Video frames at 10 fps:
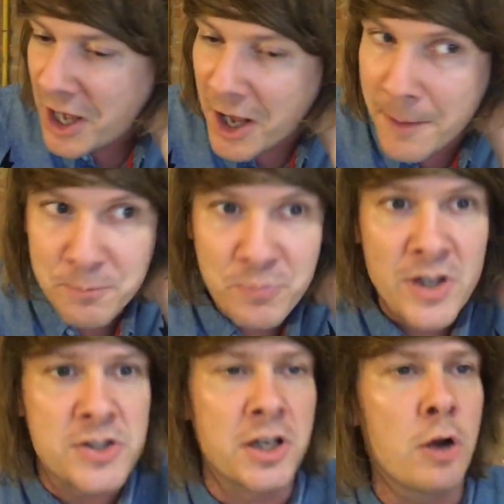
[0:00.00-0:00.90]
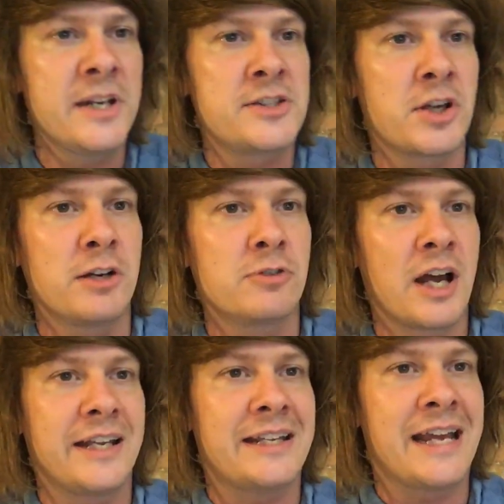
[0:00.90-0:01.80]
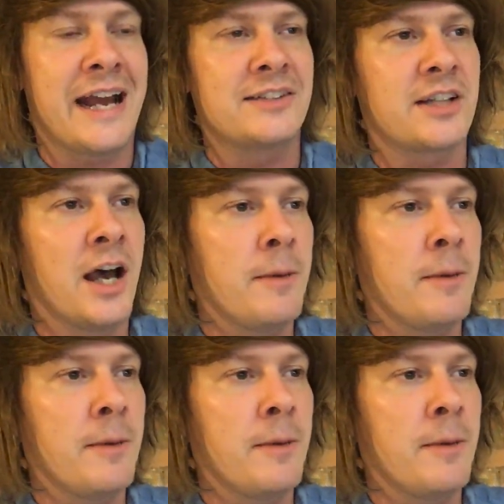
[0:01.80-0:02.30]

So nobody's got it right yet.